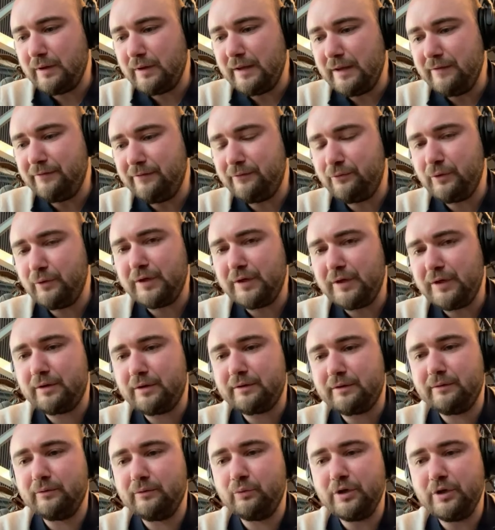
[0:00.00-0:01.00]
if we
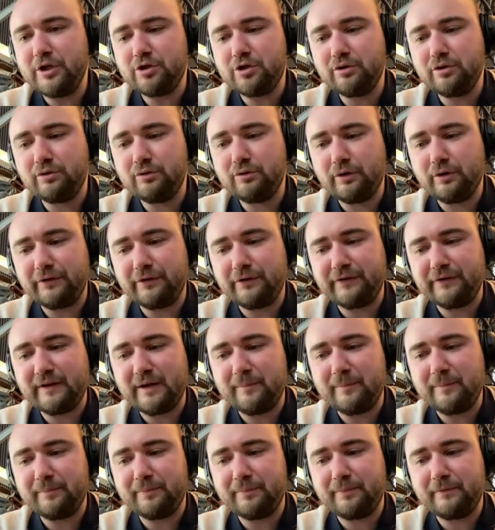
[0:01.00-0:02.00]
we should do a
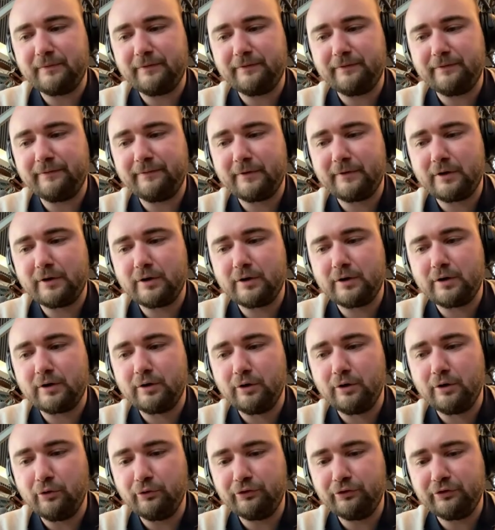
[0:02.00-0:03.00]
step
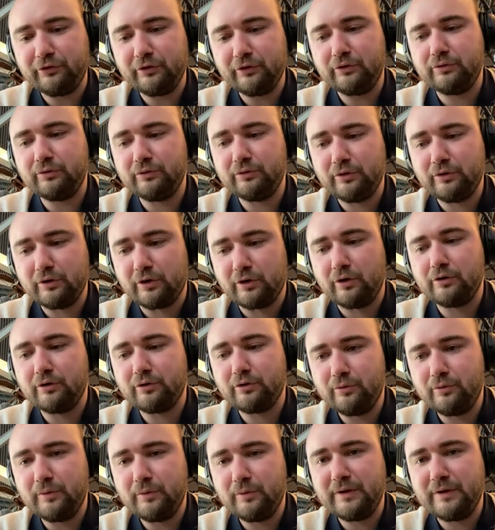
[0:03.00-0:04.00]
closer to the Grand
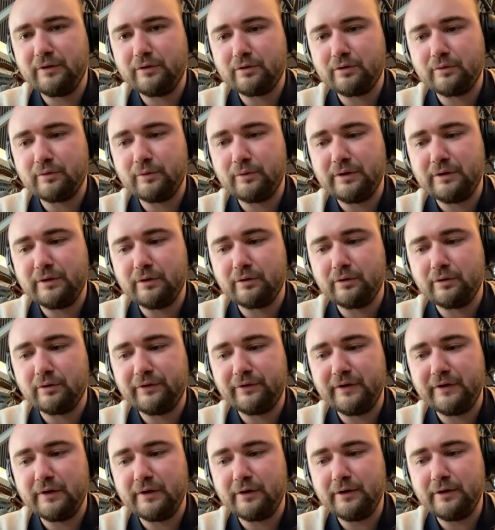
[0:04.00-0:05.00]
Cru with the with the
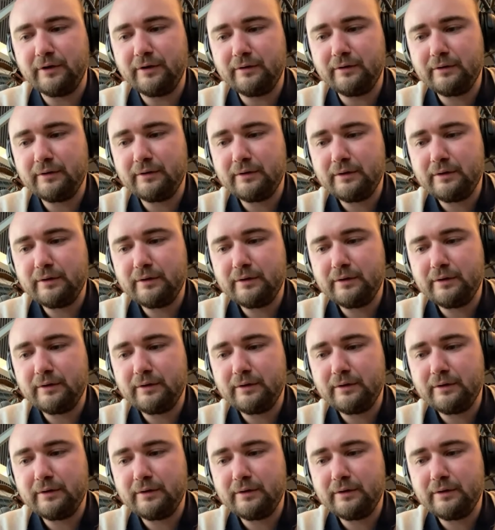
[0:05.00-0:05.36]
Grossi Laüe,